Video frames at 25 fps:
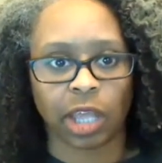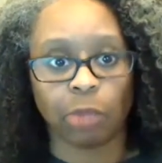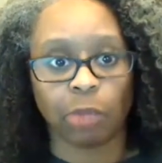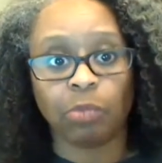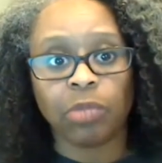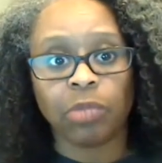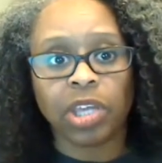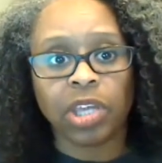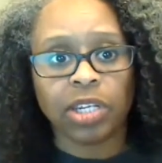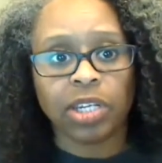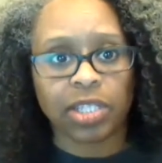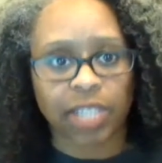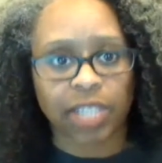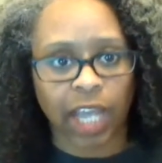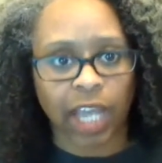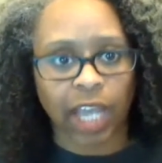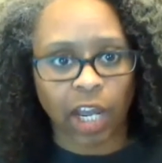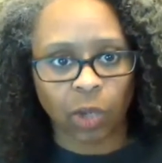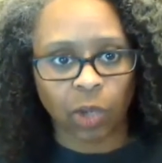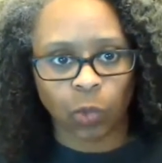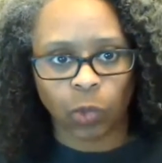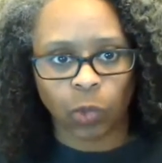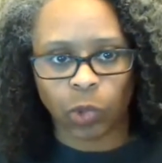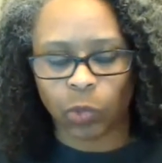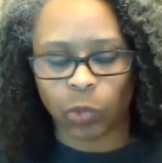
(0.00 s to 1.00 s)
that
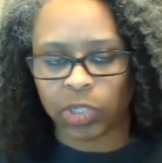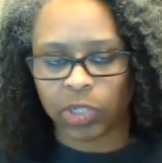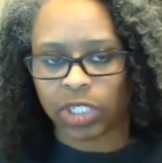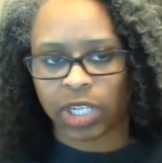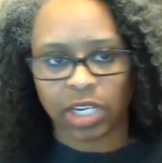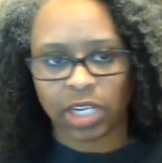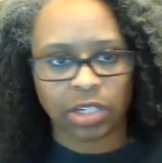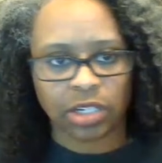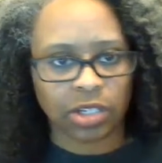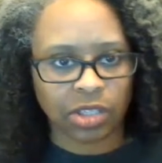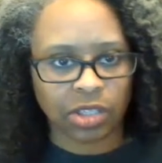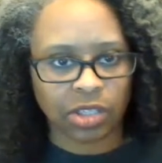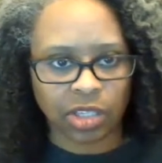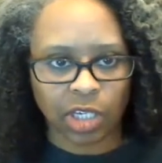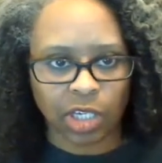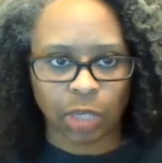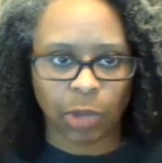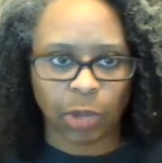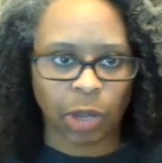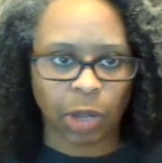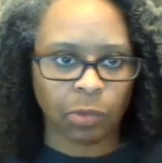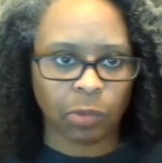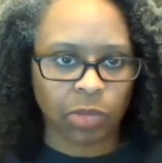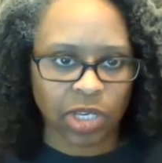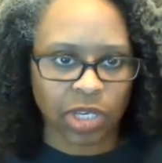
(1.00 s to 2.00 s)
midtown when we tend to think
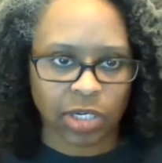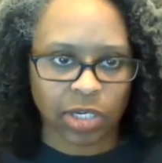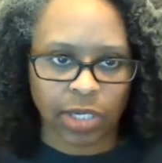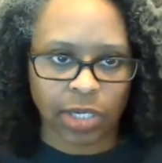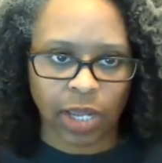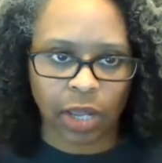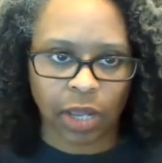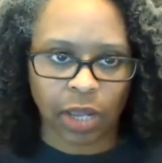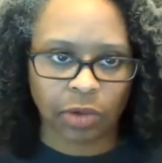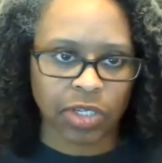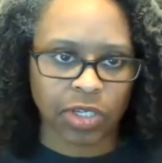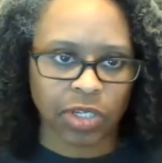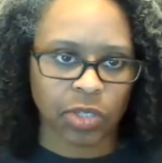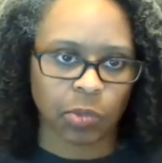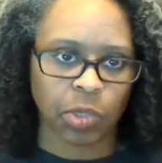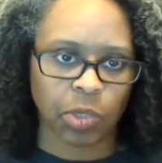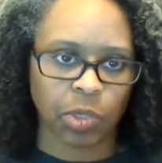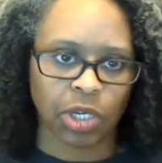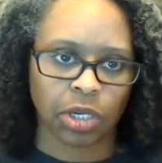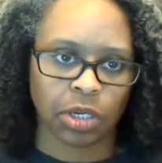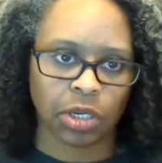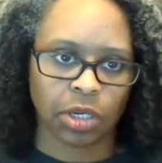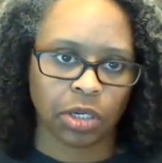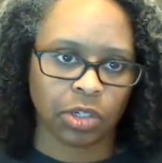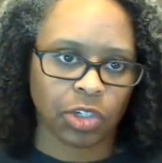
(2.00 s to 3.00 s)
about midtown as
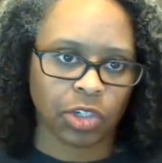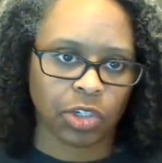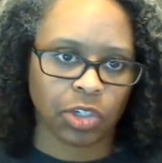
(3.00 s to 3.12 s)
being